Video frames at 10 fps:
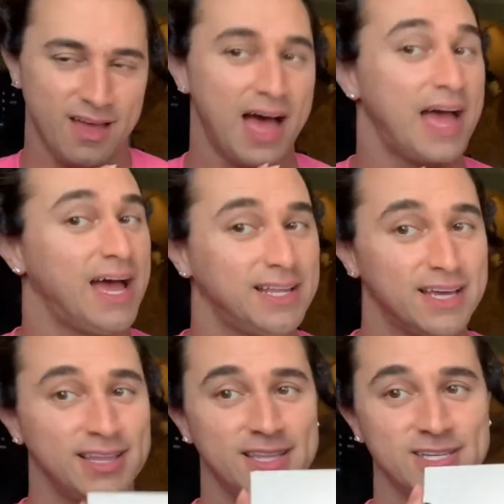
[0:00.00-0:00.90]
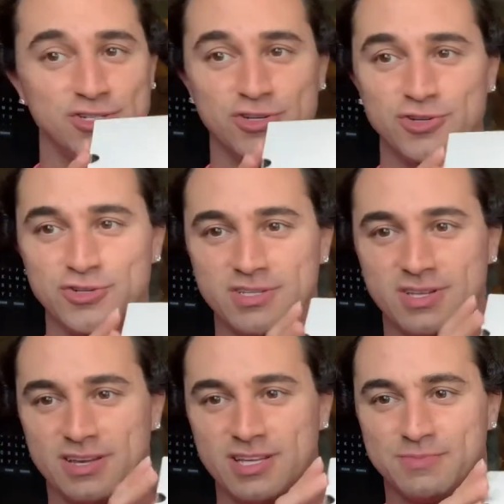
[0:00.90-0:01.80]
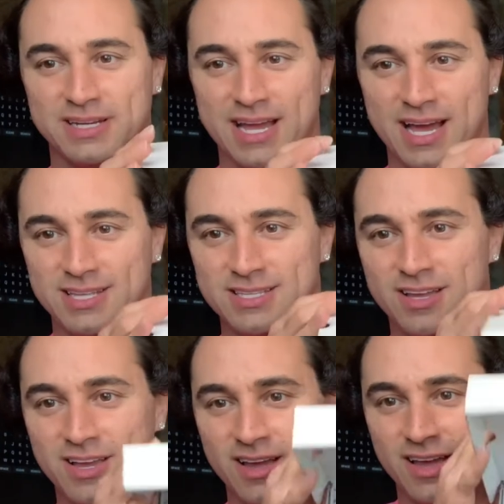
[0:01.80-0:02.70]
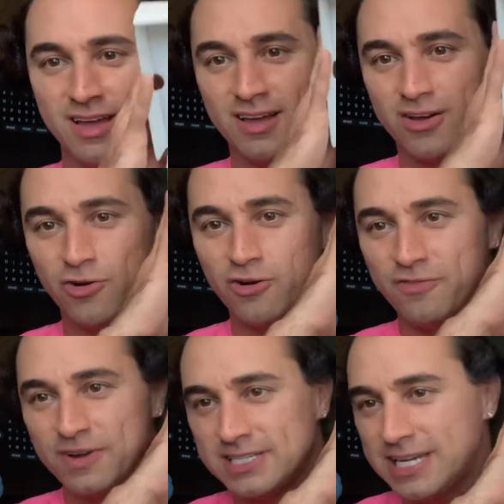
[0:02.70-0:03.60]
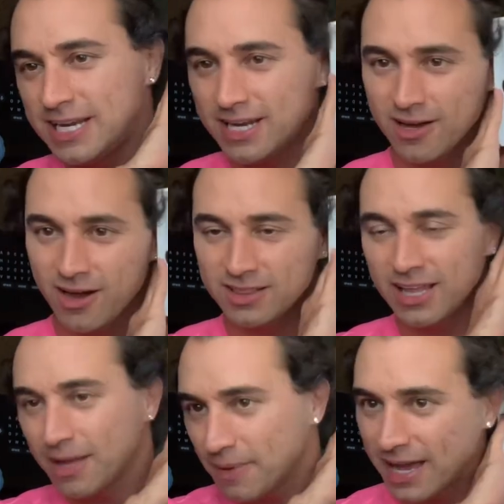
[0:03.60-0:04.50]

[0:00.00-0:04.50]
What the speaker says: I had to get this shoes because my dad's girlfriend Tina got them.